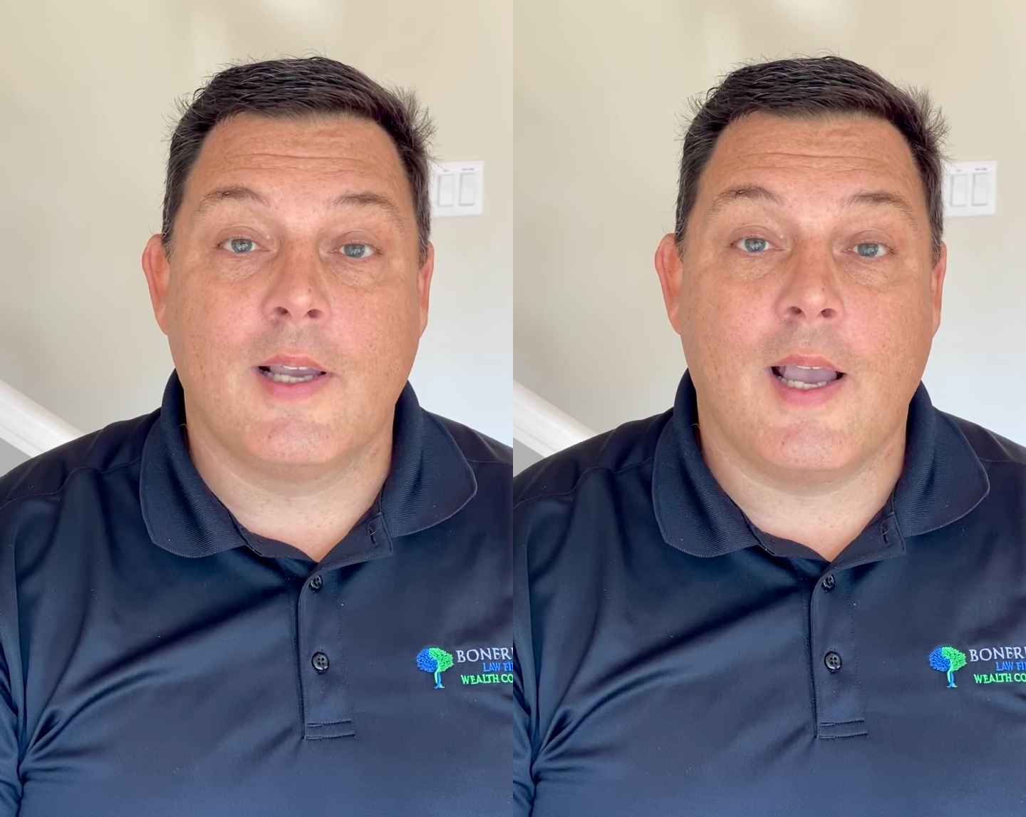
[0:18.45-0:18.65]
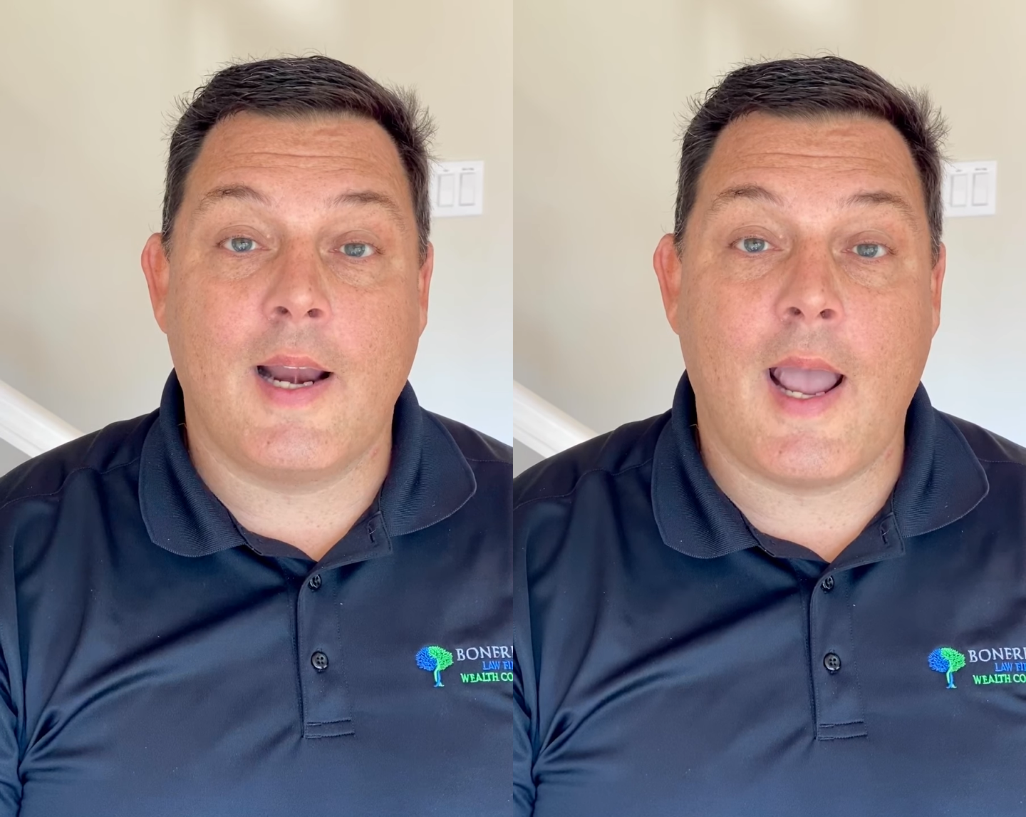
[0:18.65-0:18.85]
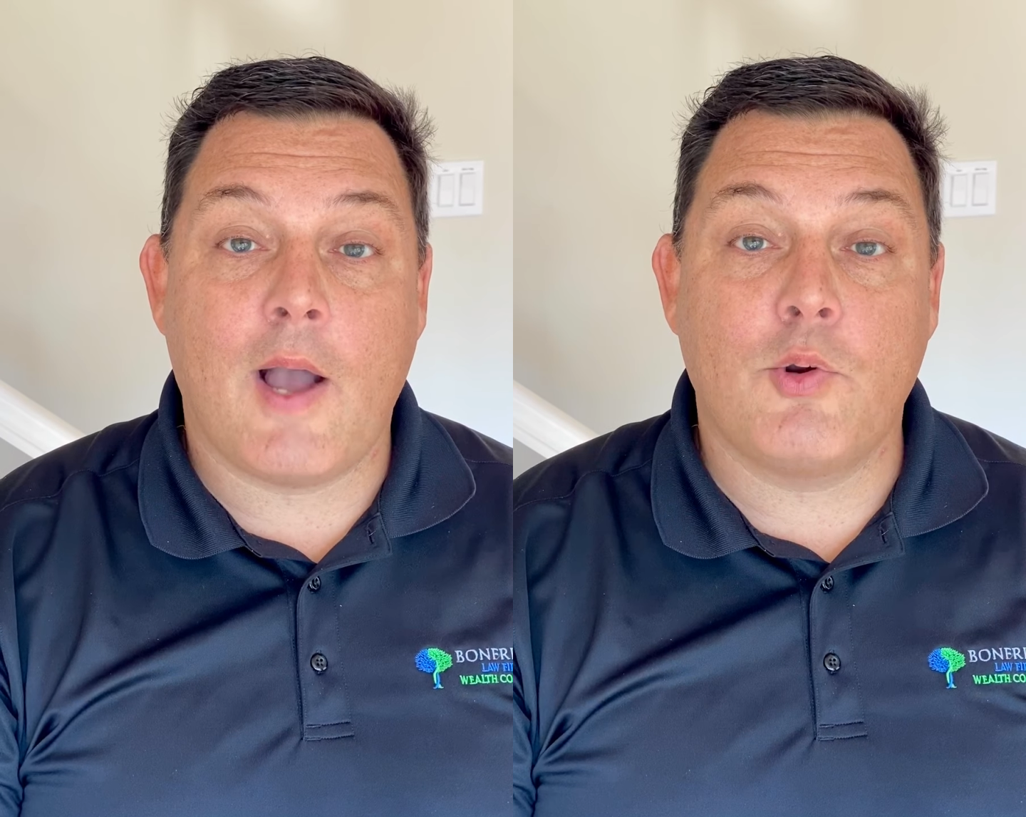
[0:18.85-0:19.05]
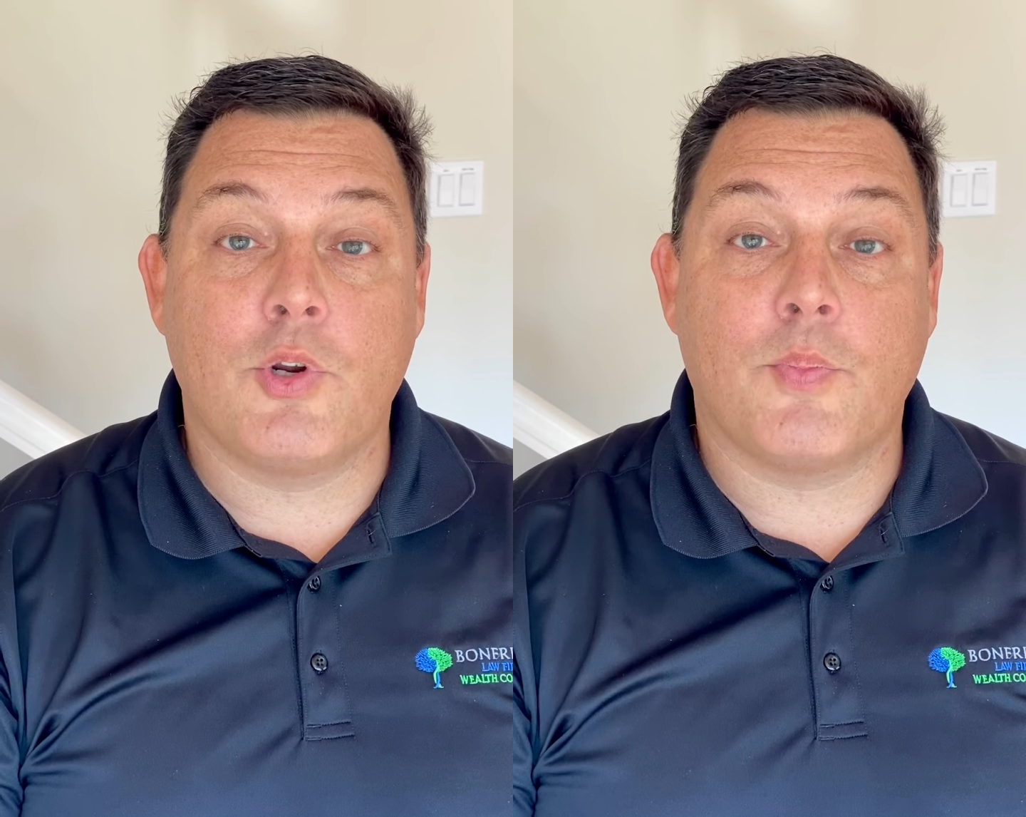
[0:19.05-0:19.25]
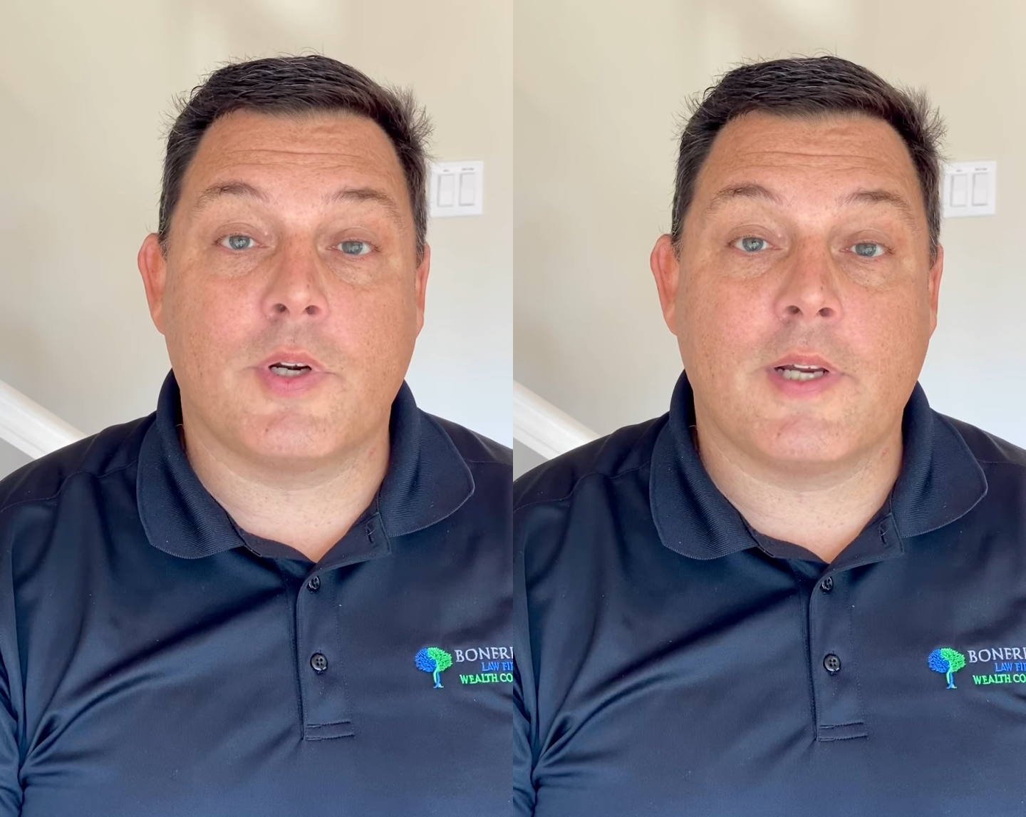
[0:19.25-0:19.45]
and how
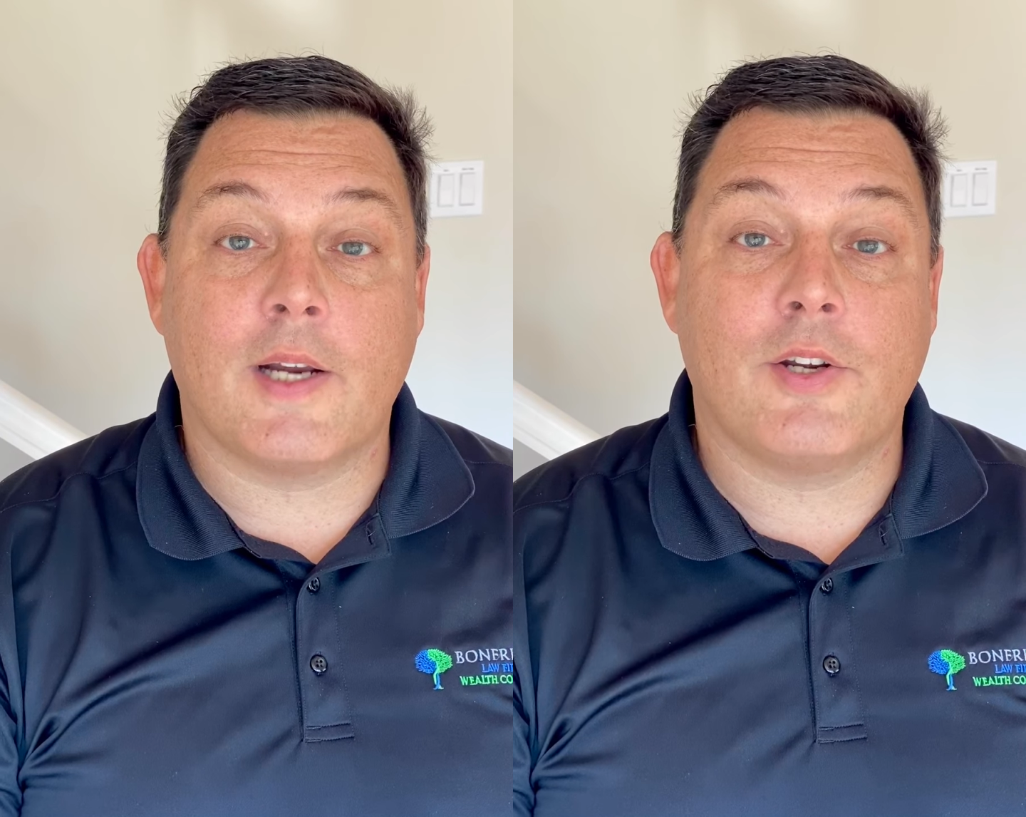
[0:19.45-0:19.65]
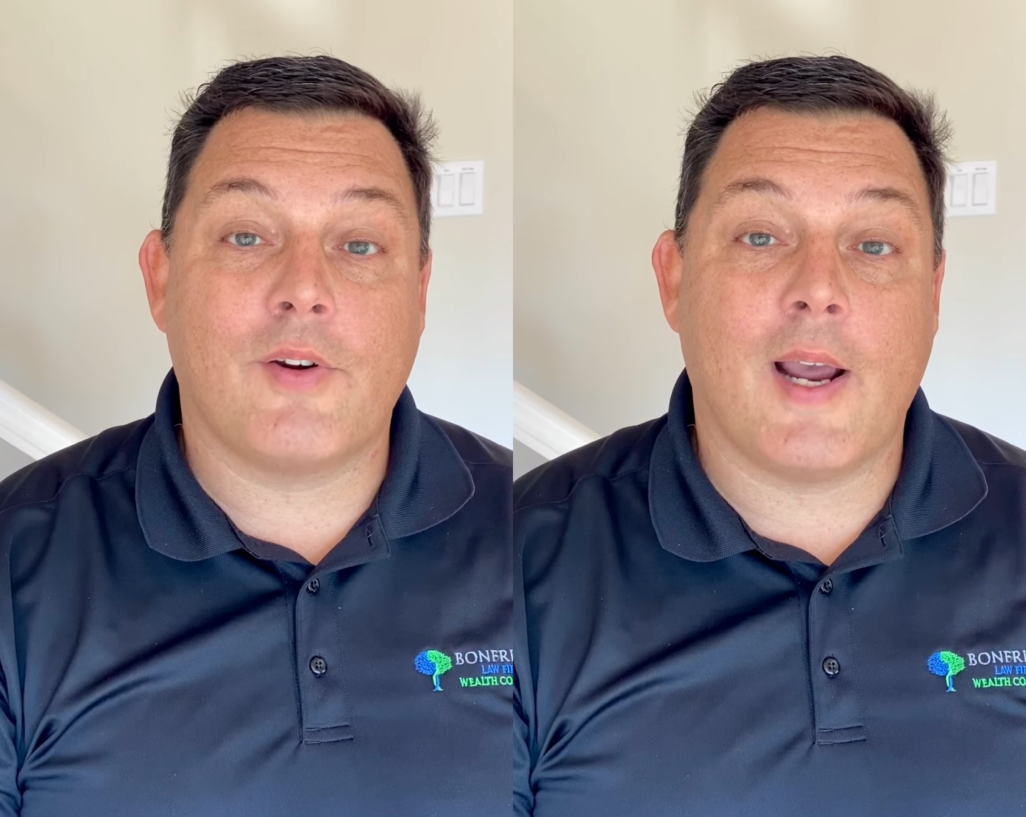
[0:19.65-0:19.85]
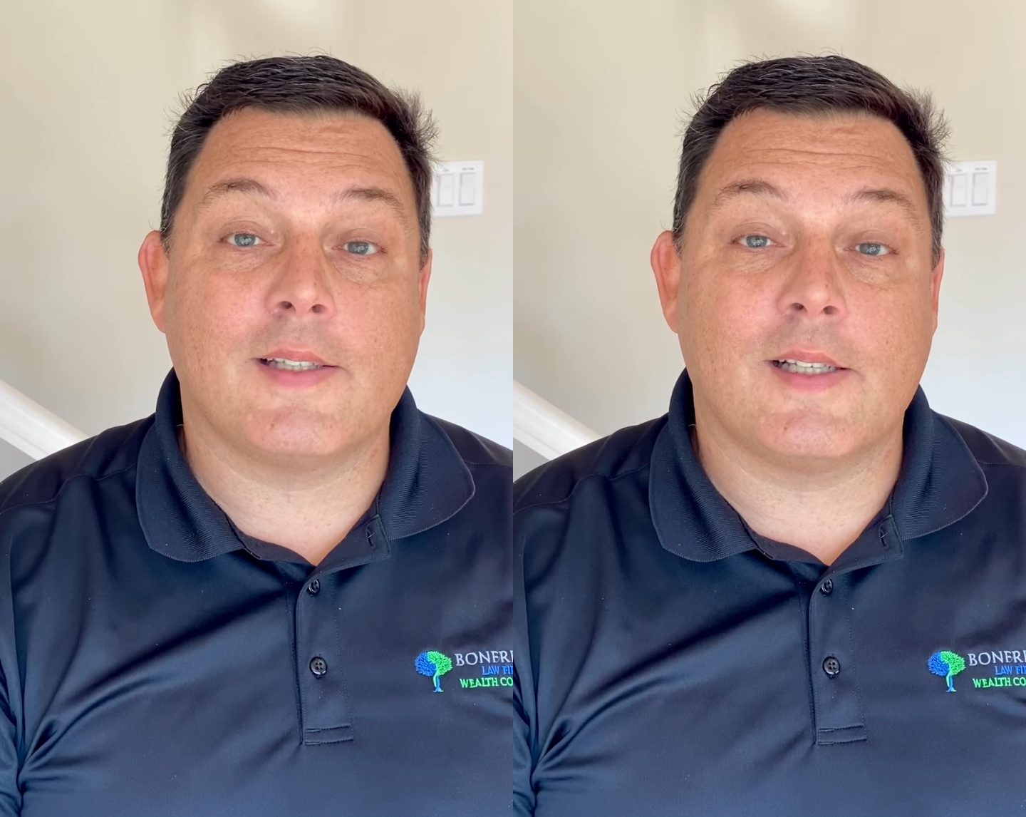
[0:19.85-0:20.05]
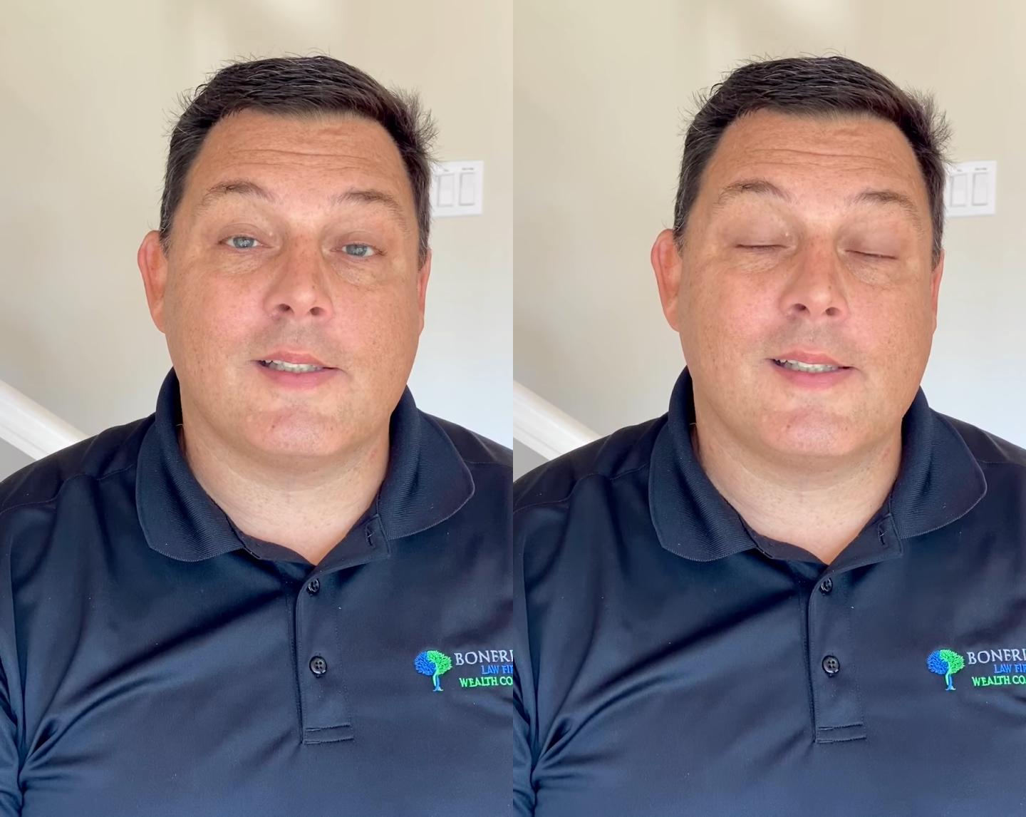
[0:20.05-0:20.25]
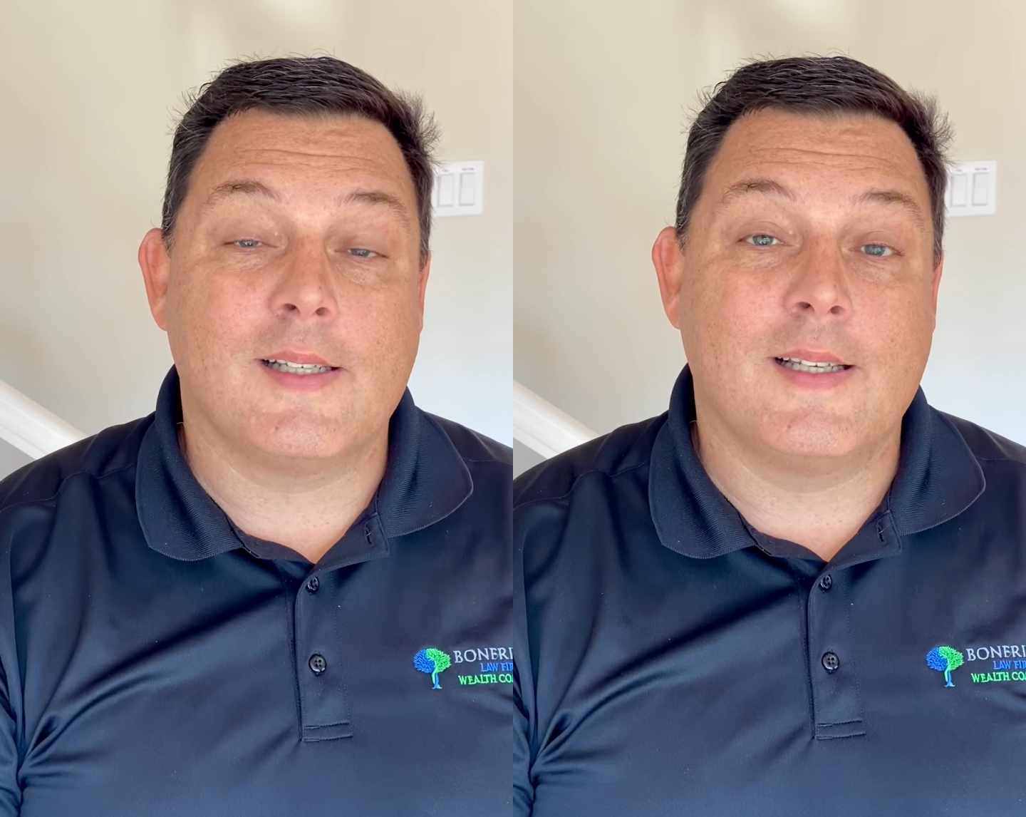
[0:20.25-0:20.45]
to protect your assets